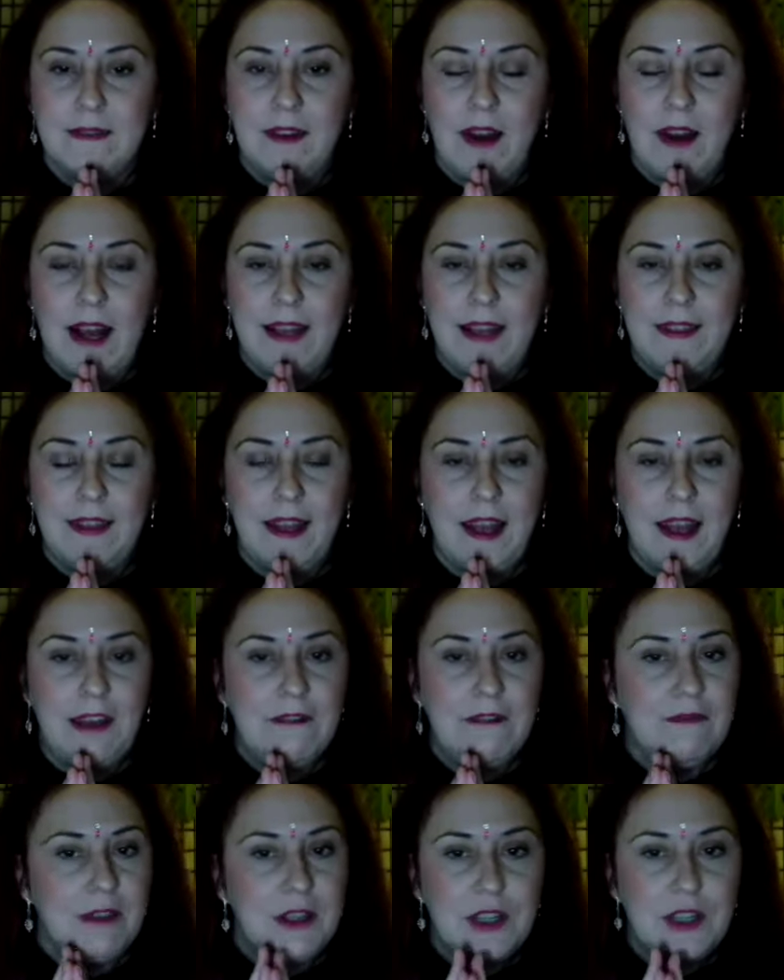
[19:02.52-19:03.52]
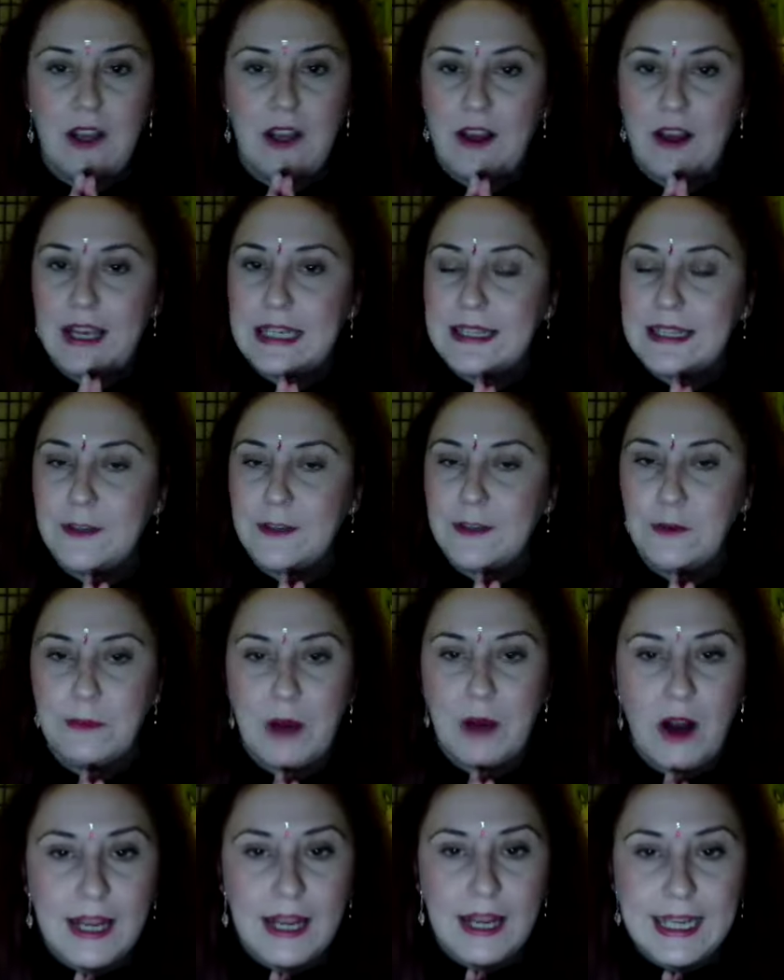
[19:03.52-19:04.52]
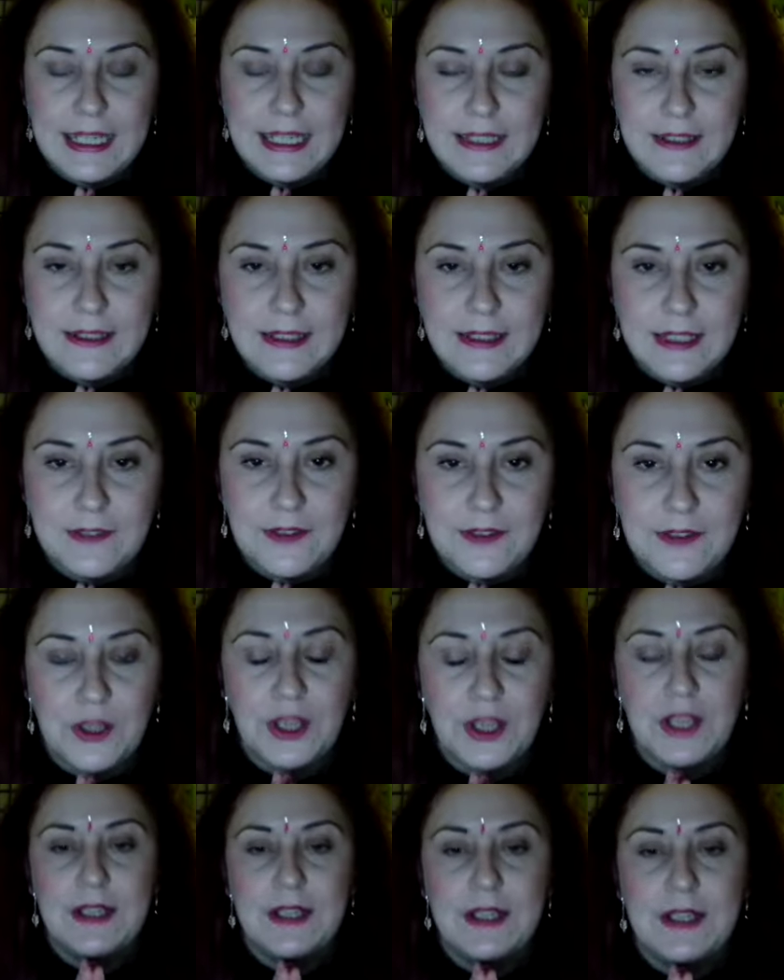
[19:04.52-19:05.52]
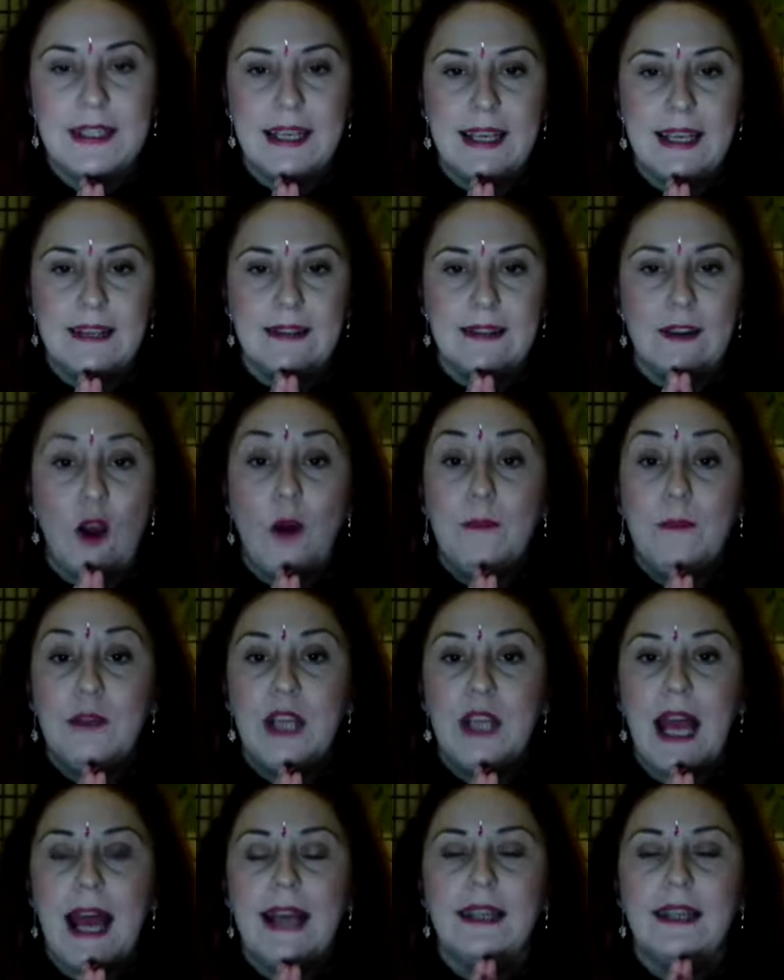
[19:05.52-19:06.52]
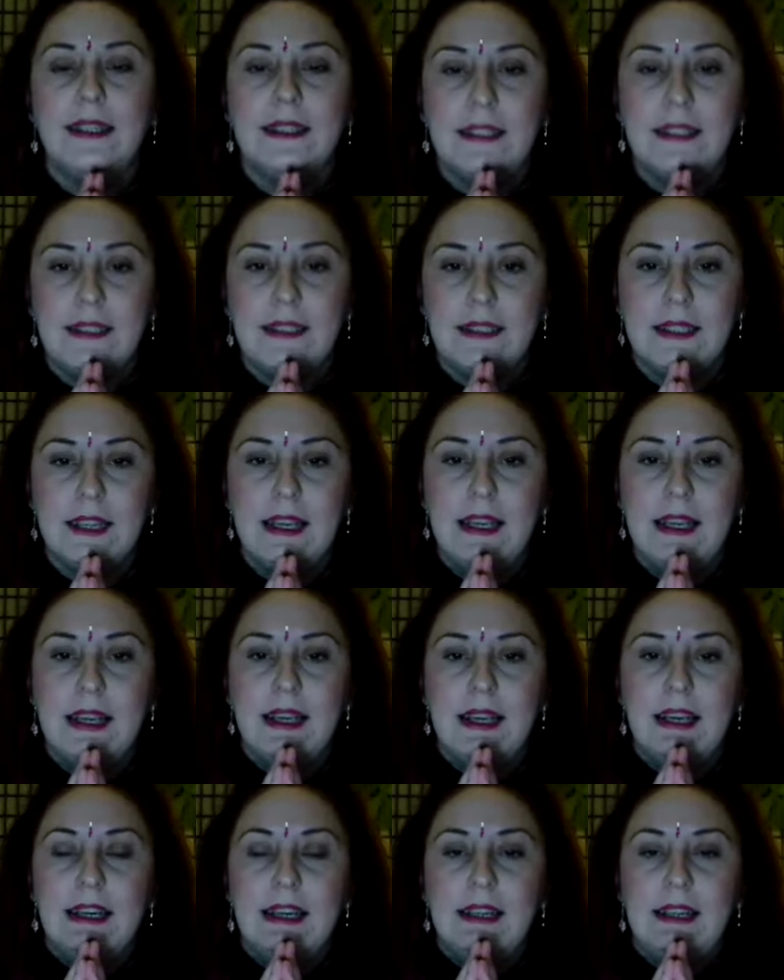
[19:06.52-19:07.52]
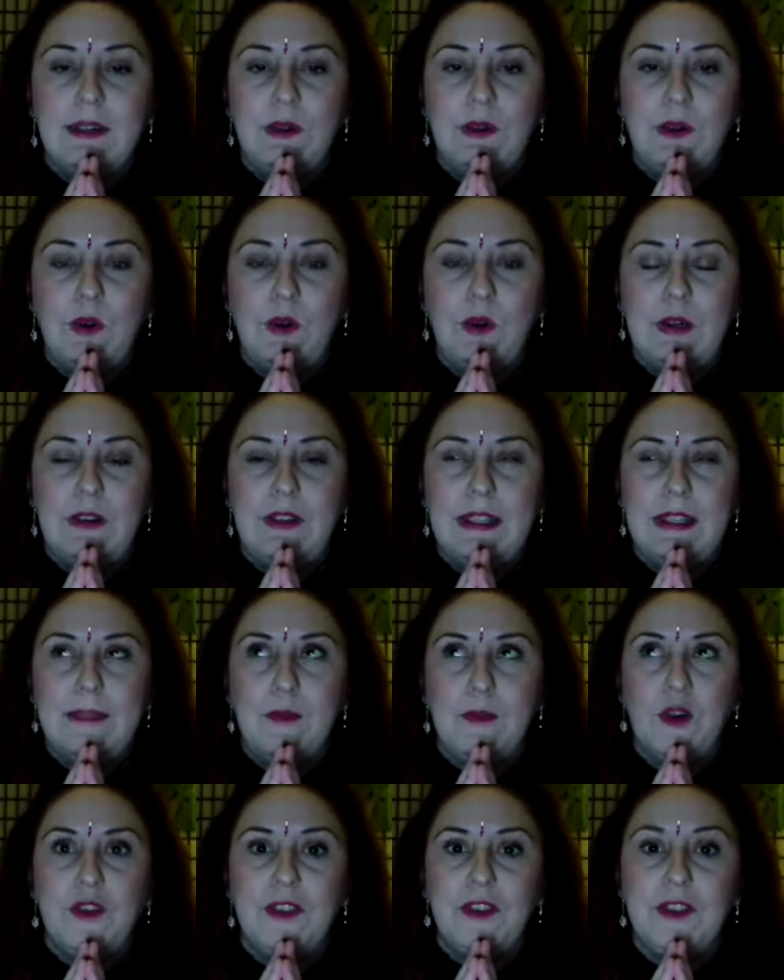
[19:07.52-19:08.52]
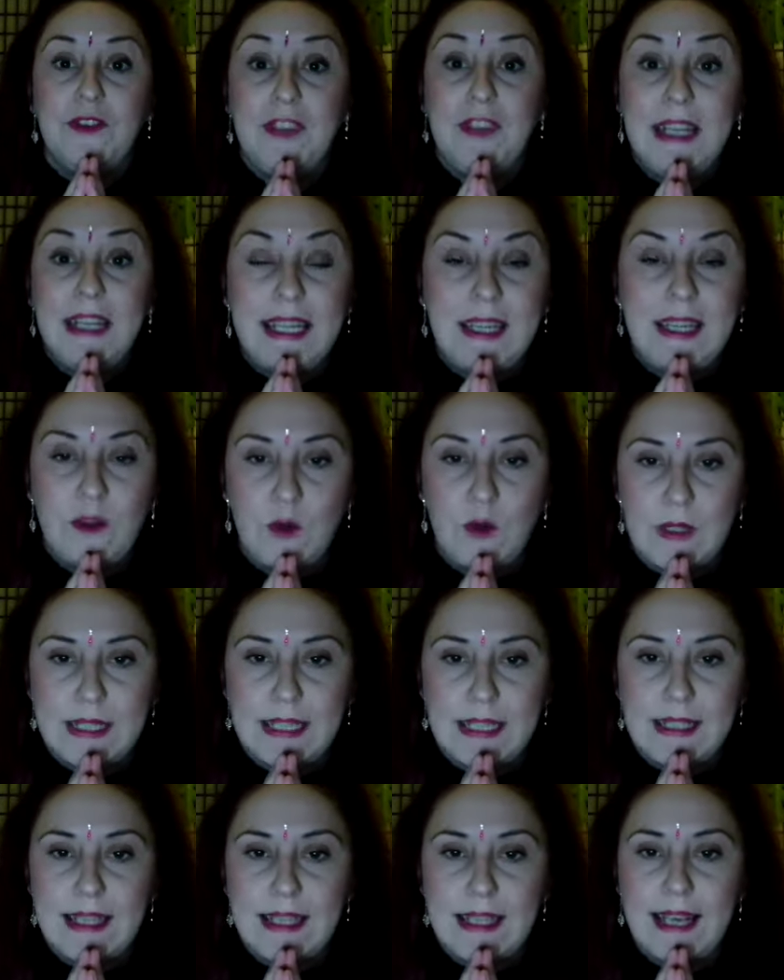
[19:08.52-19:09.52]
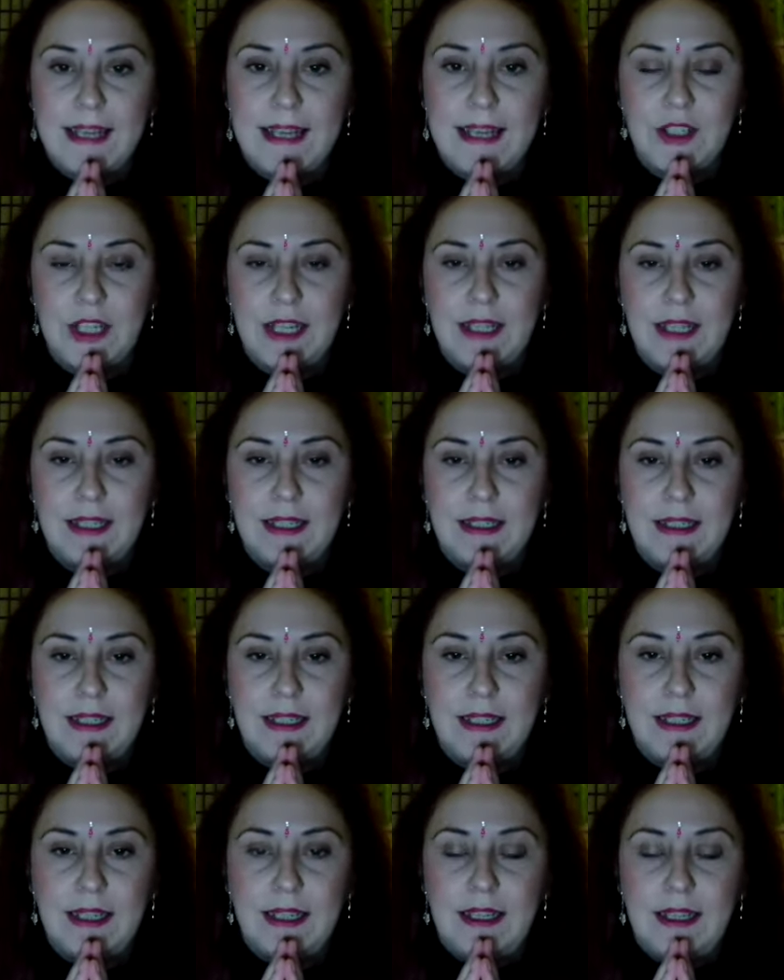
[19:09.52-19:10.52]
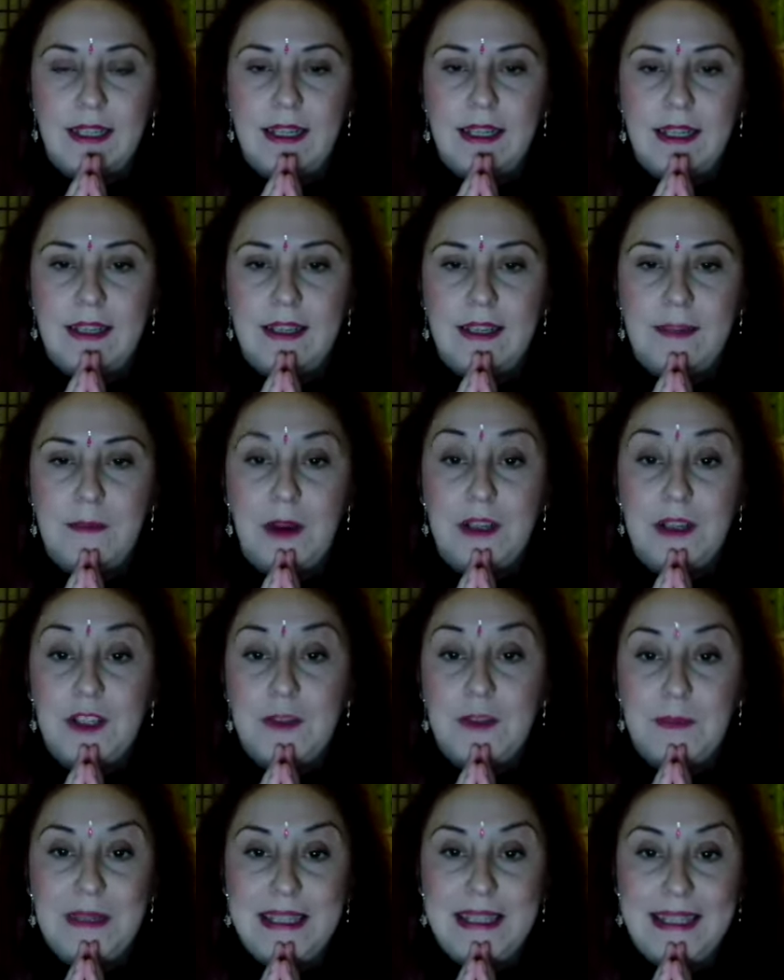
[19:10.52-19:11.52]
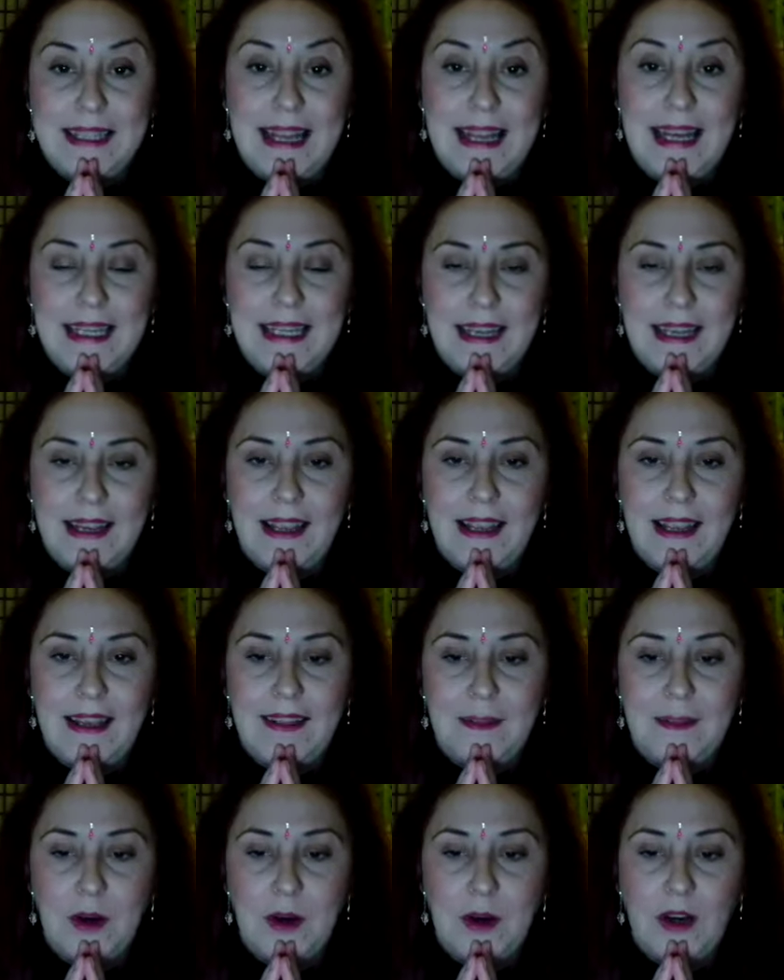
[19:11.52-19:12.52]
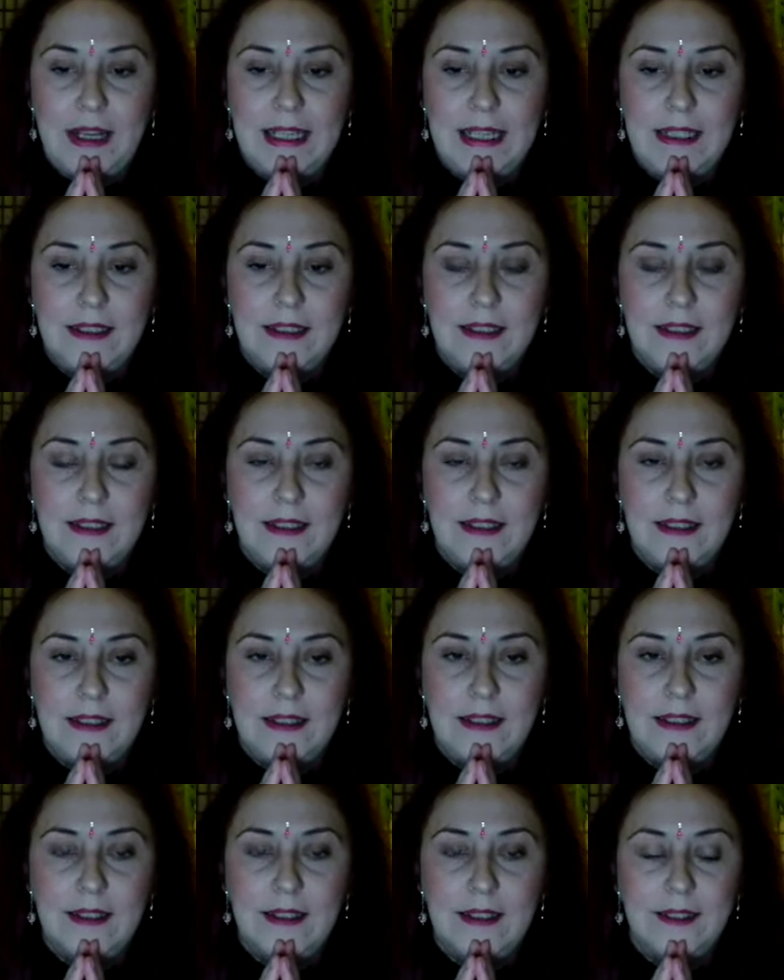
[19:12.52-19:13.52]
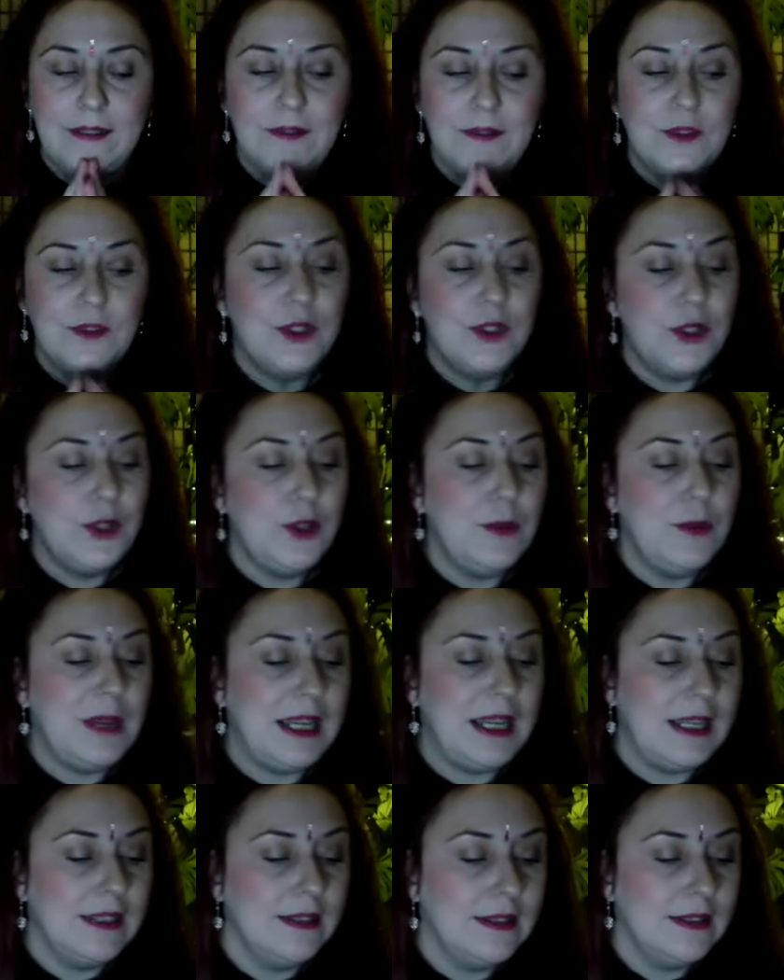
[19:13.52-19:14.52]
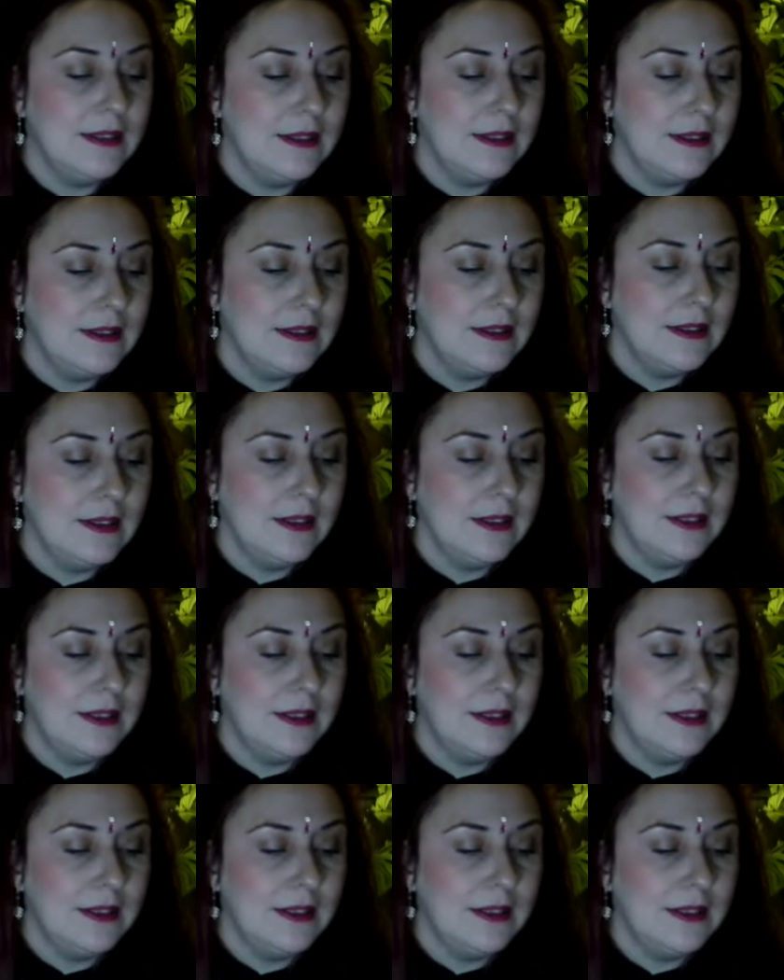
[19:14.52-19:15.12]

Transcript: Either visualize in your mind if you can see it as an object, or if it's more of a feeling or sensation, you might just be stating it in the mind. 2 minutes.